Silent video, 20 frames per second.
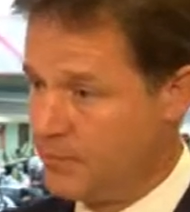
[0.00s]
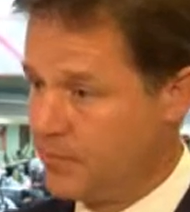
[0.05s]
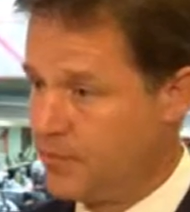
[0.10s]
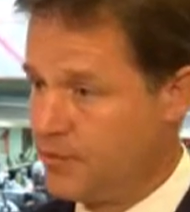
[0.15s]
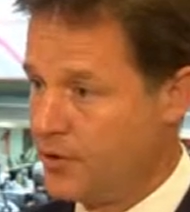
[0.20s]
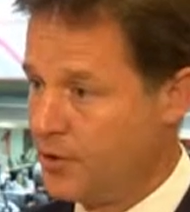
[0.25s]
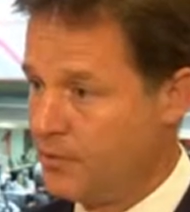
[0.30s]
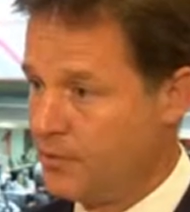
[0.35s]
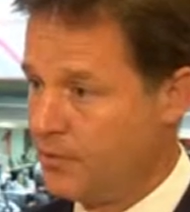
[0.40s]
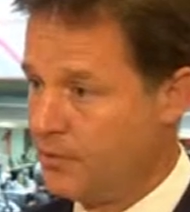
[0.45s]

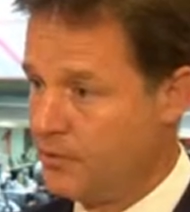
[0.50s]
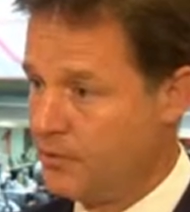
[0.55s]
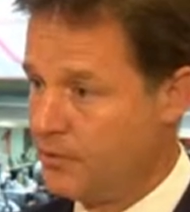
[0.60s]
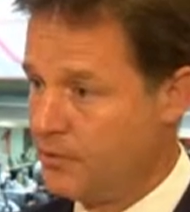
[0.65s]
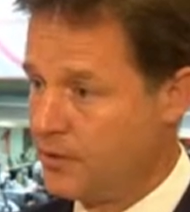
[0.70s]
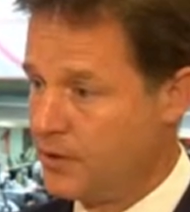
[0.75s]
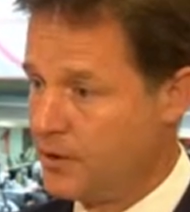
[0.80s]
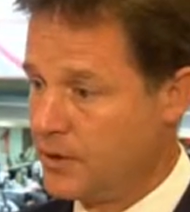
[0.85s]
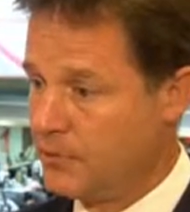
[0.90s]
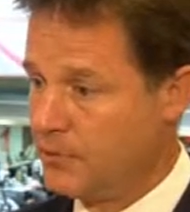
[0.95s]
from
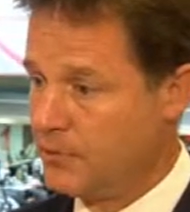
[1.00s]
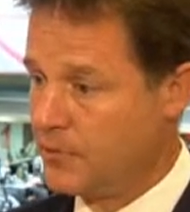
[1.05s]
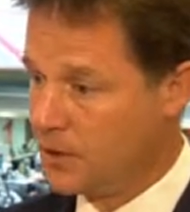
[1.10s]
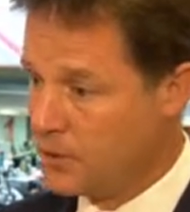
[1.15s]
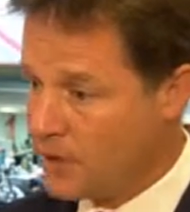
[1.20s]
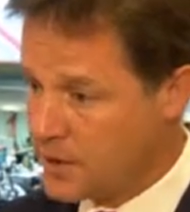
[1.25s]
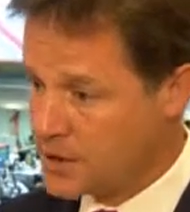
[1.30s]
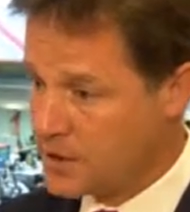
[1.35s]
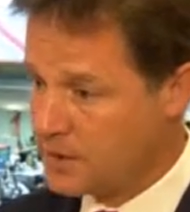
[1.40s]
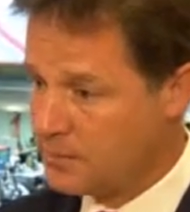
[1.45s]

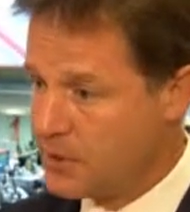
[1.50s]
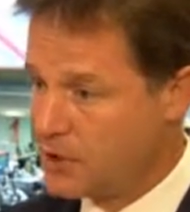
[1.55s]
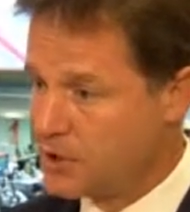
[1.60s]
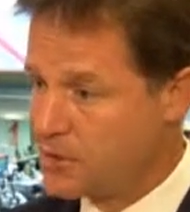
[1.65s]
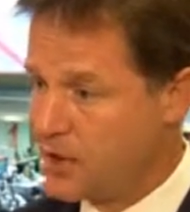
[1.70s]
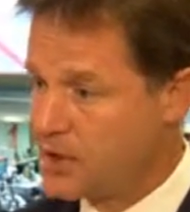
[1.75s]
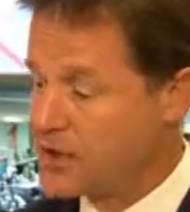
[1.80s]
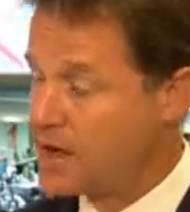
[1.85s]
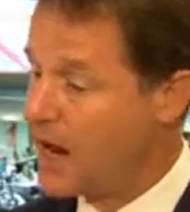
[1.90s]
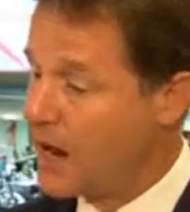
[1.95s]
the US
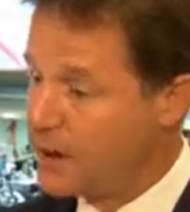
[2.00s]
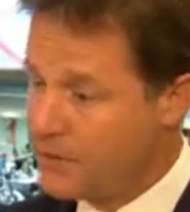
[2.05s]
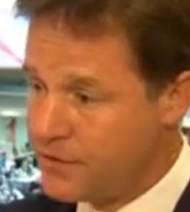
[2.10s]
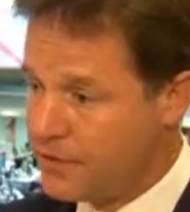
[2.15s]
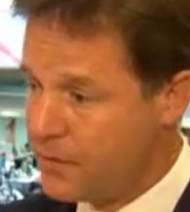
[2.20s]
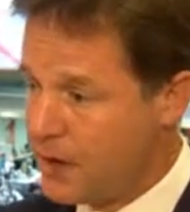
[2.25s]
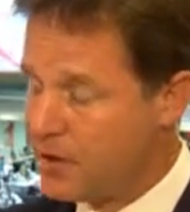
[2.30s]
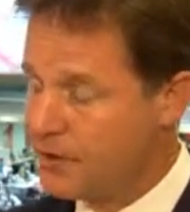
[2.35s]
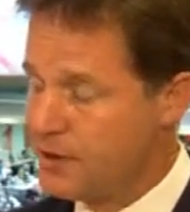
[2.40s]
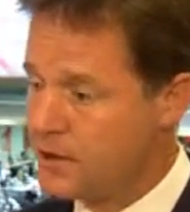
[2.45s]
administration and
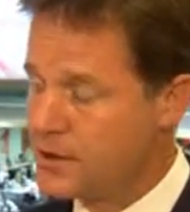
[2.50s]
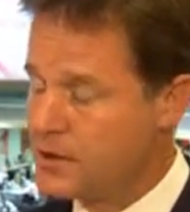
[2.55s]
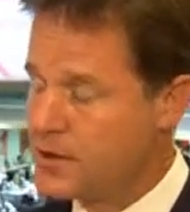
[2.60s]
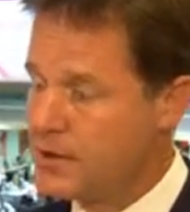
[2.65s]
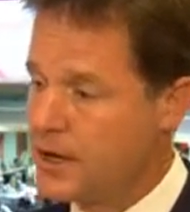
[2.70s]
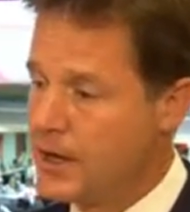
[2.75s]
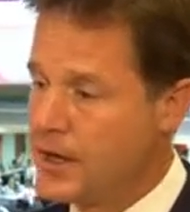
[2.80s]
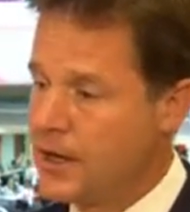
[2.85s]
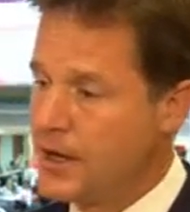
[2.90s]
from others